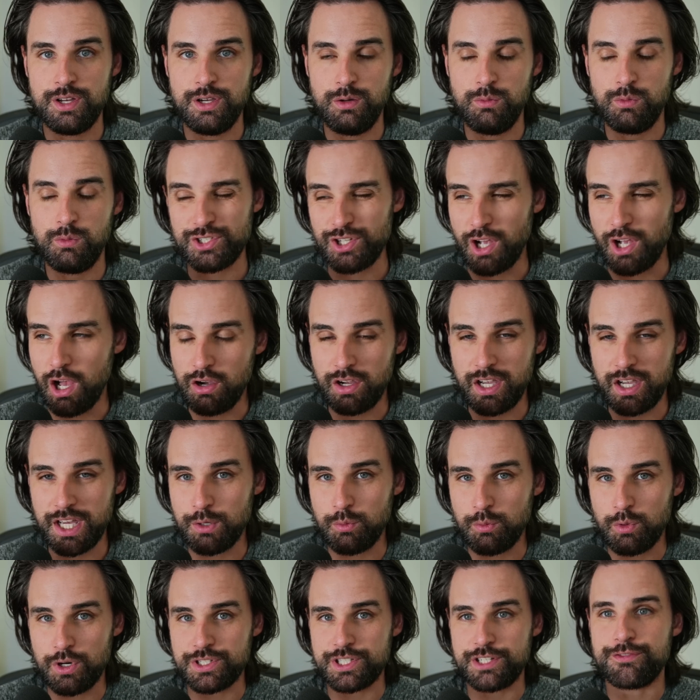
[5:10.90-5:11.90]
which all kind of
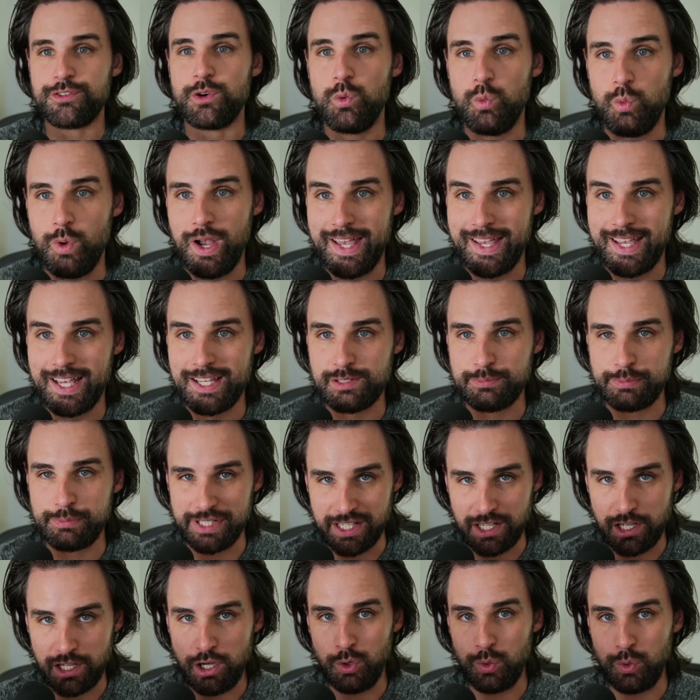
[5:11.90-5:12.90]
work different ways,
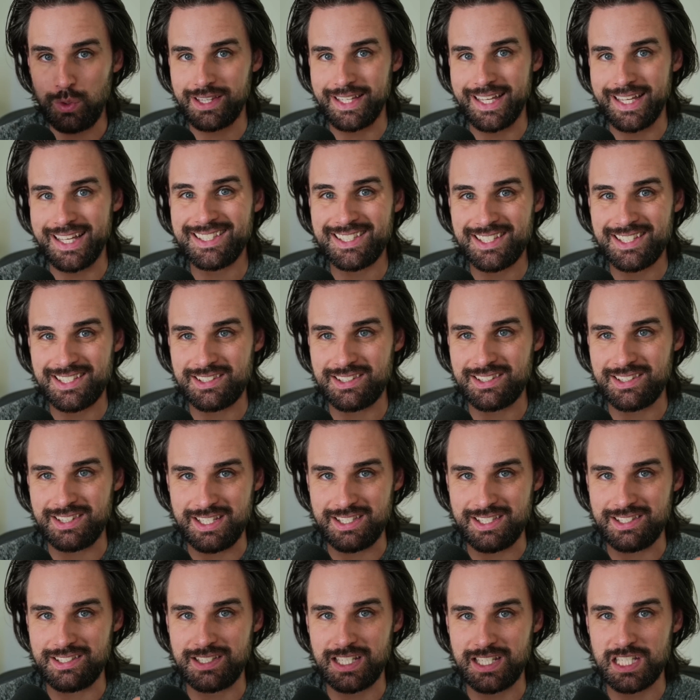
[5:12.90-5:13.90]
but it coalesces
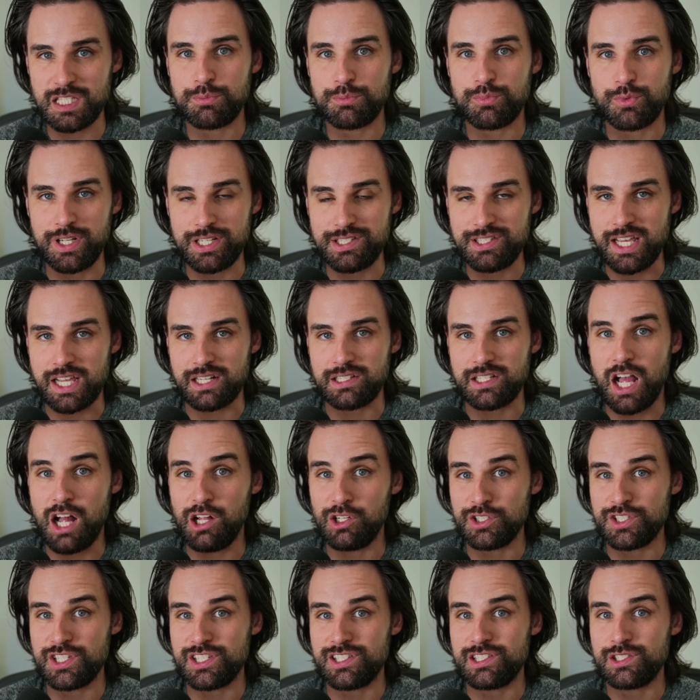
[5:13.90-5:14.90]
these disparate
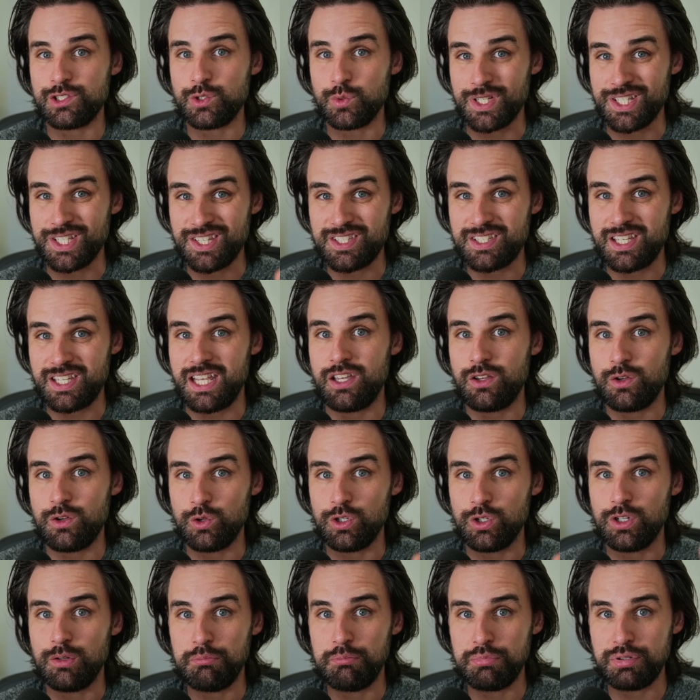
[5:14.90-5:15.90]
technologies into a
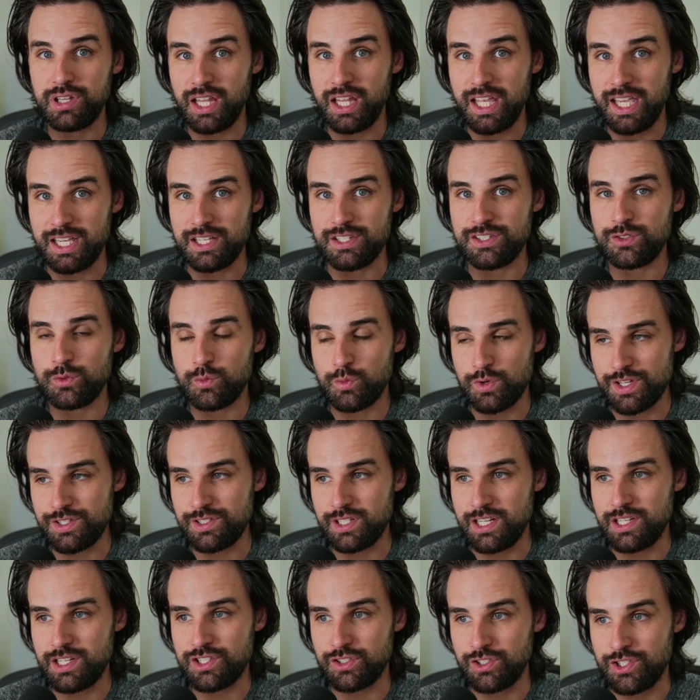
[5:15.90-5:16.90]
single place where
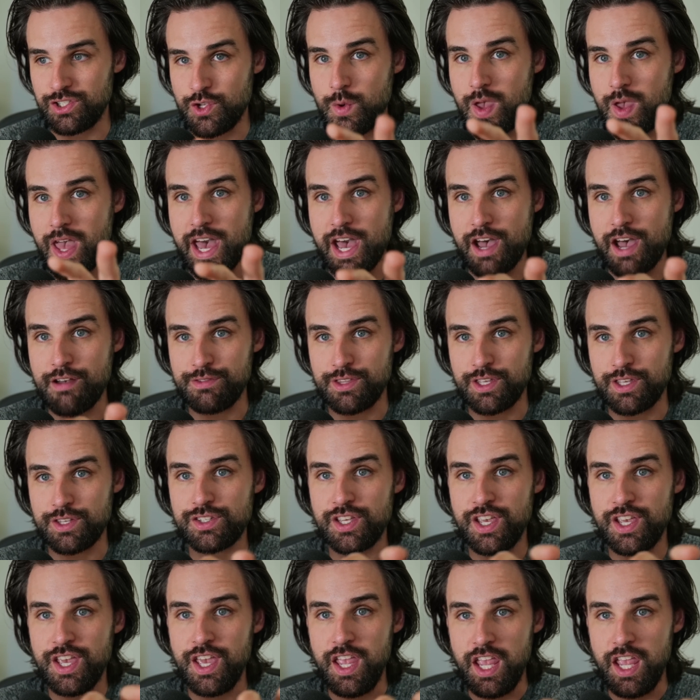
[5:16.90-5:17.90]
essentially you have this
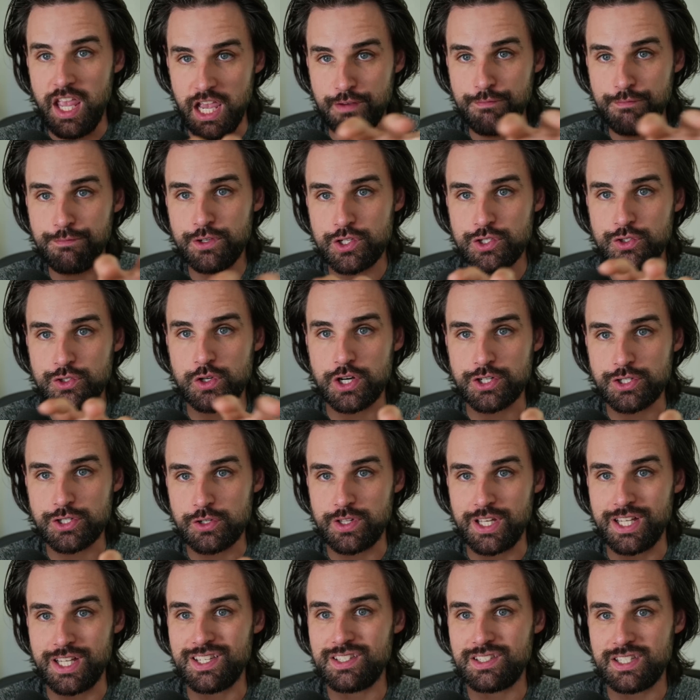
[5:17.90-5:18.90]
infrastructure
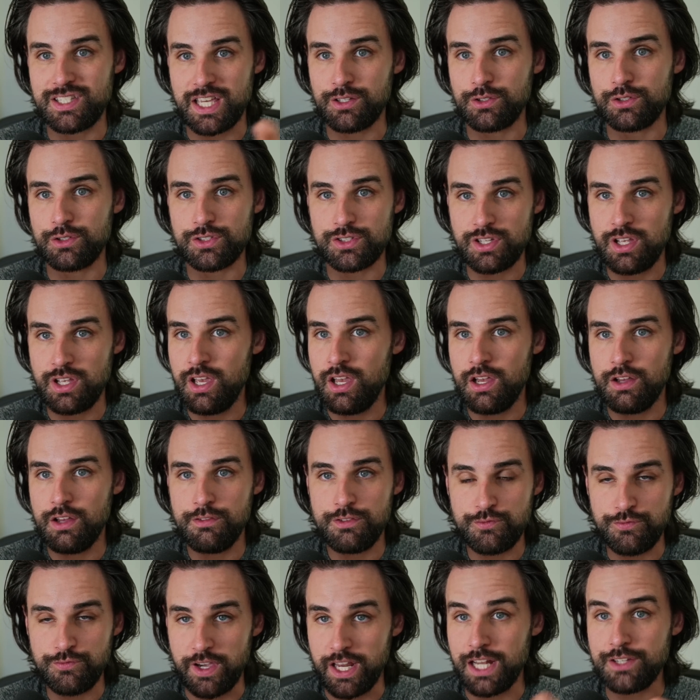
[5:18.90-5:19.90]
that settles
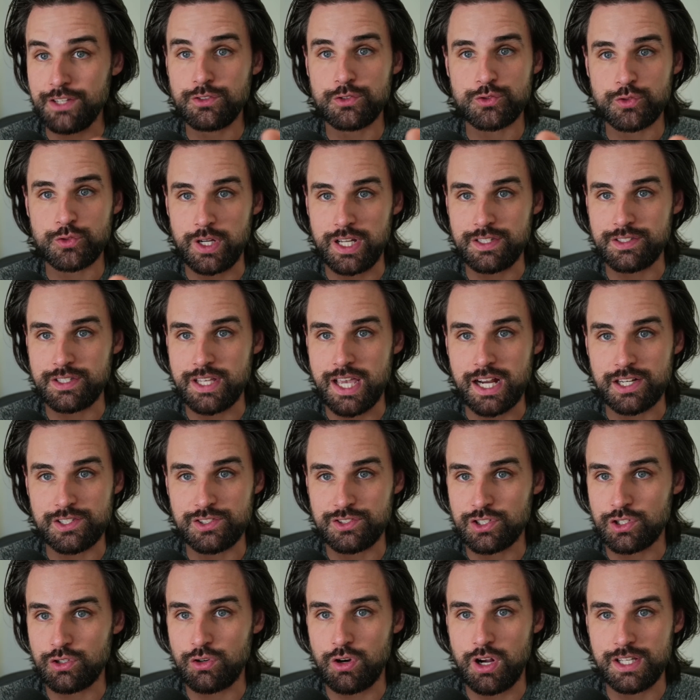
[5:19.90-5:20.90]
financial
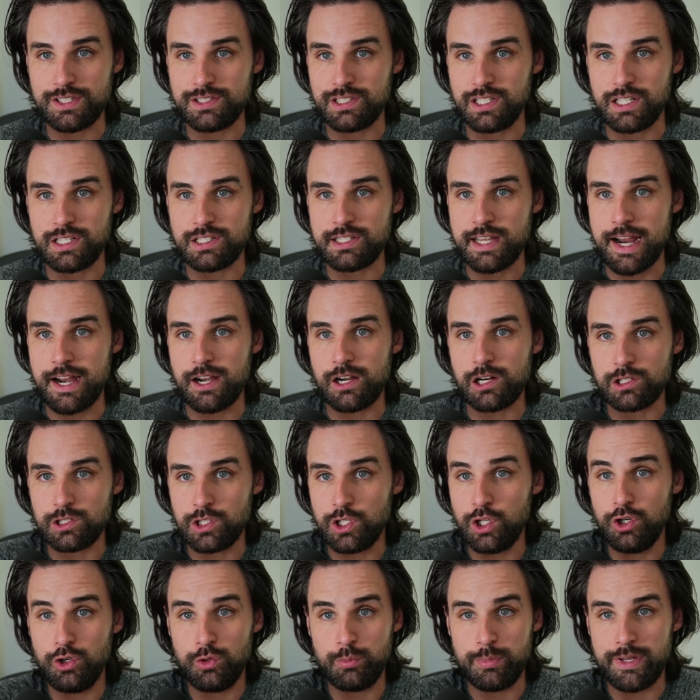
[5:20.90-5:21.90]
transactions across the entire
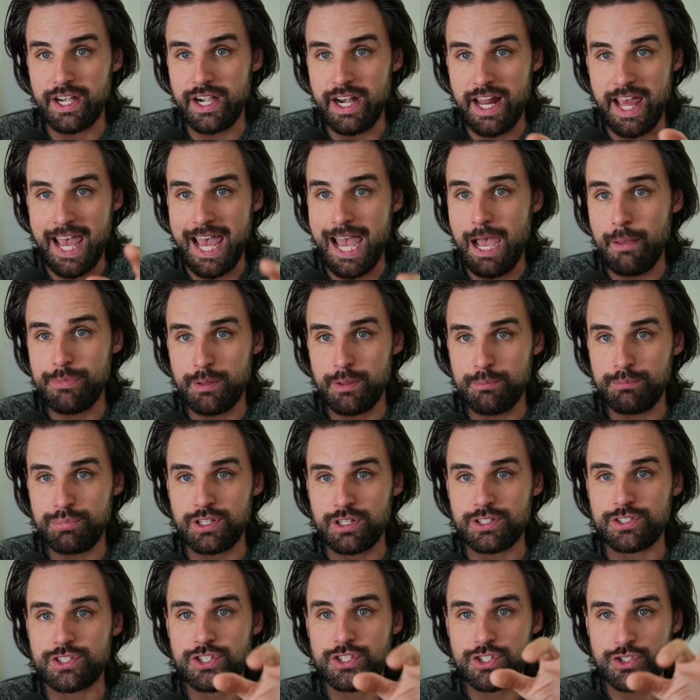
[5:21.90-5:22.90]
globe and an app that
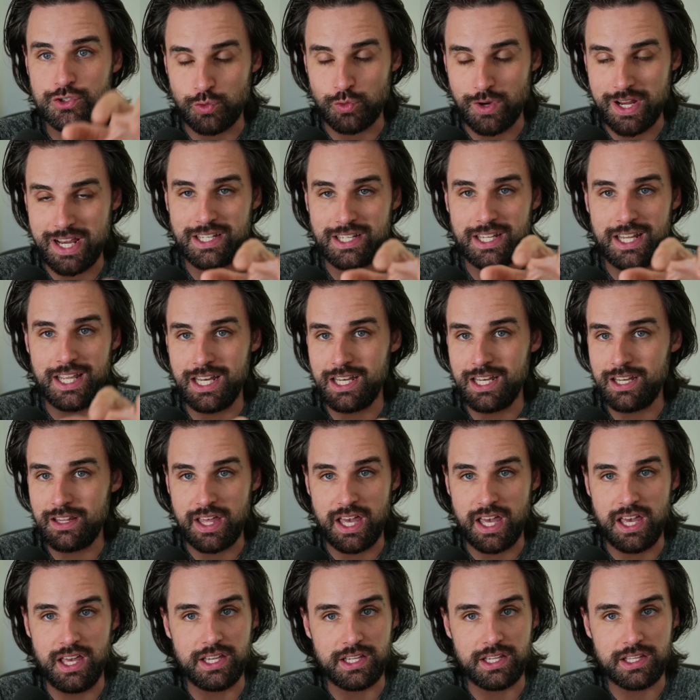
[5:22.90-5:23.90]
plugs straight into
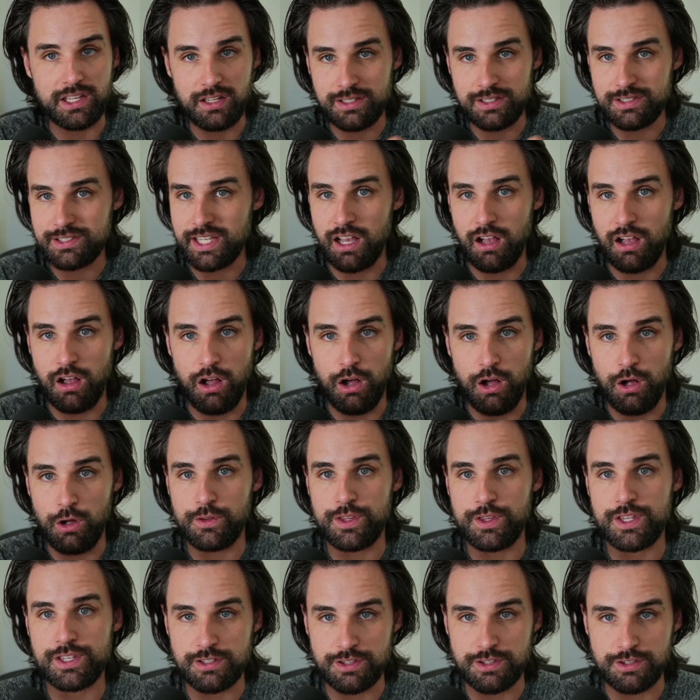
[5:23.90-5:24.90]
that. It cuts out all
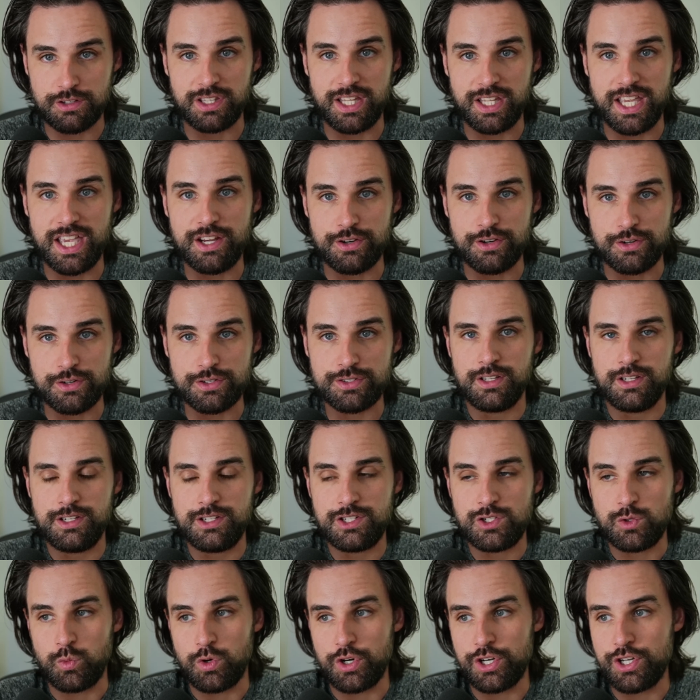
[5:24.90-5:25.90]
these other layers
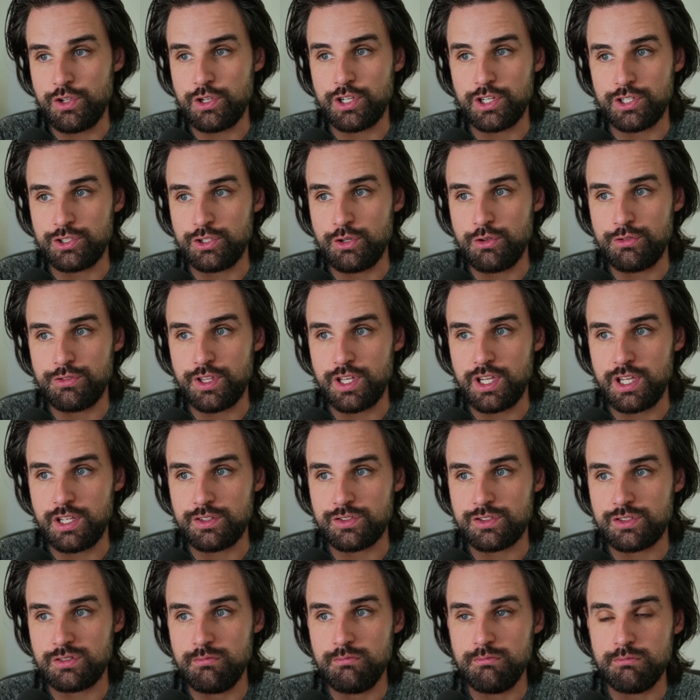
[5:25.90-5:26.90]
to where you could do
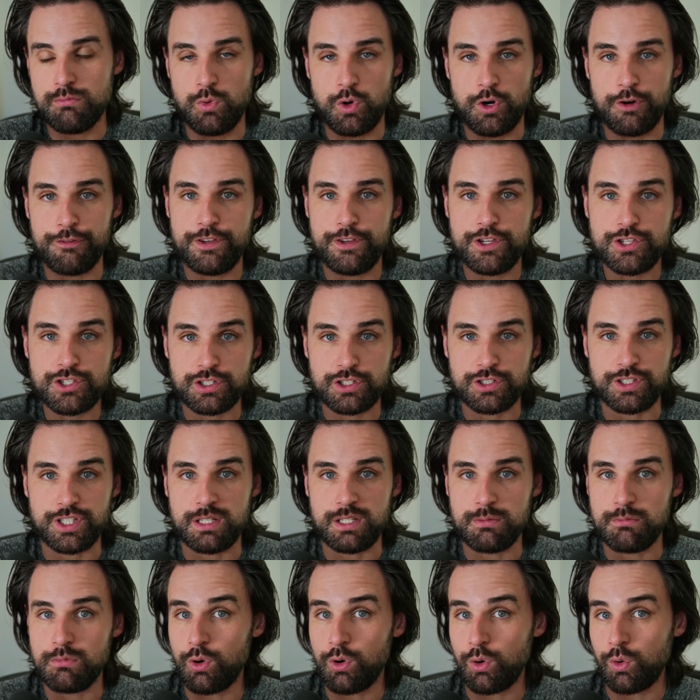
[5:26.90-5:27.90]
things more efficiently,
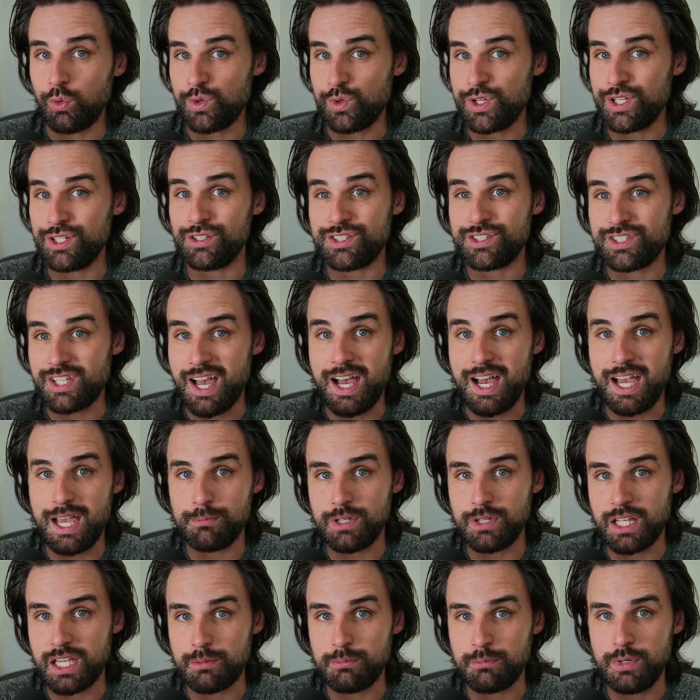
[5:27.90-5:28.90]
more real time,
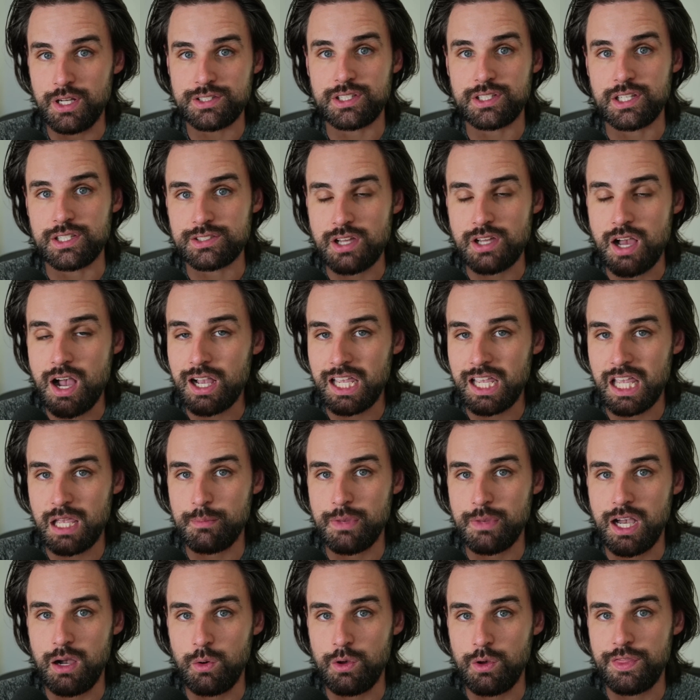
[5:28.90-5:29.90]
like Musk is talking
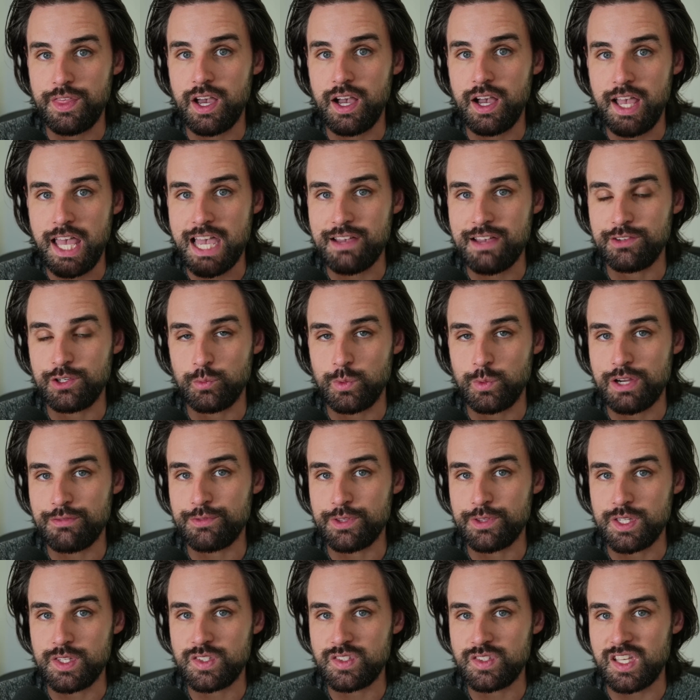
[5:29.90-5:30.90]
about, without having to wait for
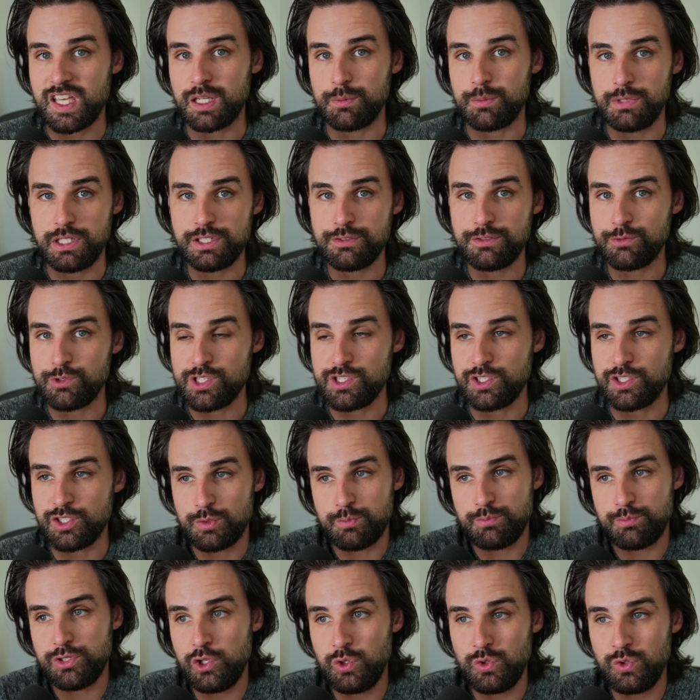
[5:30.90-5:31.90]
these settlements, for these
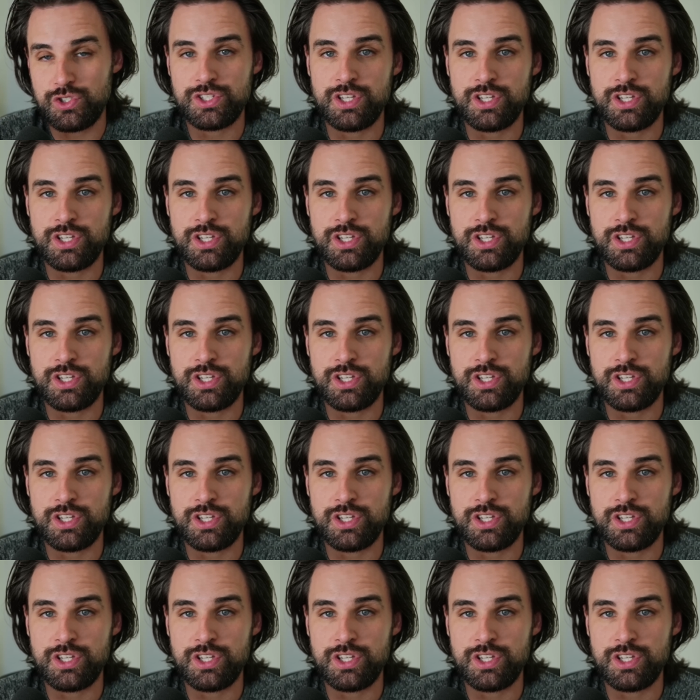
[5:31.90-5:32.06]
disputes